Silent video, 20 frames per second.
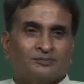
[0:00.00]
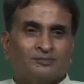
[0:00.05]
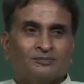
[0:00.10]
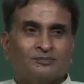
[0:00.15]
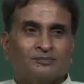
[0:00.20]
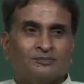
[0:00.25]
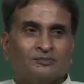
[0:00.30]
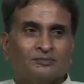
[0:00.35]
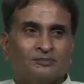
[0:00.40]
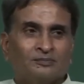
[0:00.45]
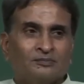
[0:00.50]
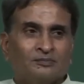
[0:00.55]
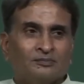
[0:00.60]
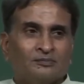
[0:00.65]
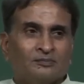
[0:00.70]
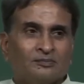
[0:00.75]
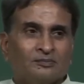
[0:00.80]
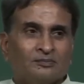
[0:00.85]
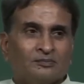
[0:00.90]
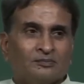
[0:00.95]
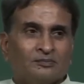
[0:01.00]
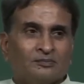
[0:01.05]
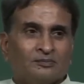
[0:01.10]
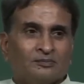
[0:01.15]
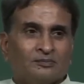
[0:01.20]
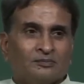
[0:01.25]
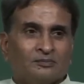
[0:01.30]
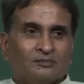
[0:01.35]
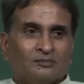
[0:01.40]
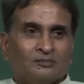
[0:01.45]

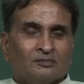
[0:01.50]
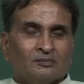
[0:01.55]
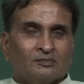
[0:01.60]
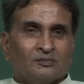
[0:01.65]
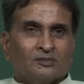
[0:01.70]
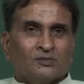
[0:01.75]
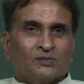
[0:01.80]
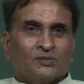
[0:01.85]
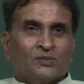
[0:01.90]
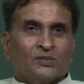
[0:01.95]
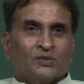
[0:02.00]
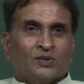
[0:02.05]
Nobody speaks.